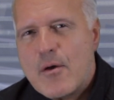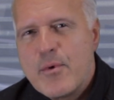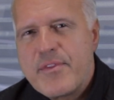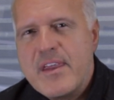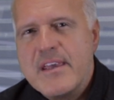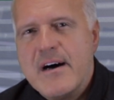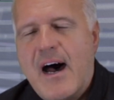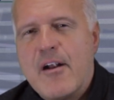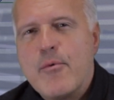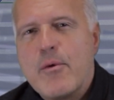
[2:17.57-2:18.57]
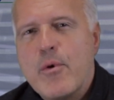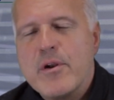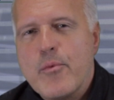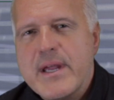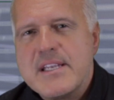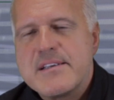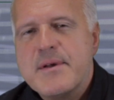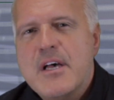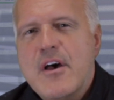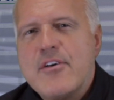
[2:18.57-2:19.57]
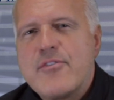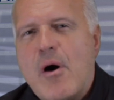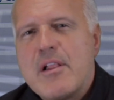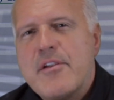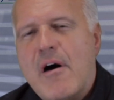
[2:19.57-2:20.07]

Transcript: with the hard red winter wheat. So all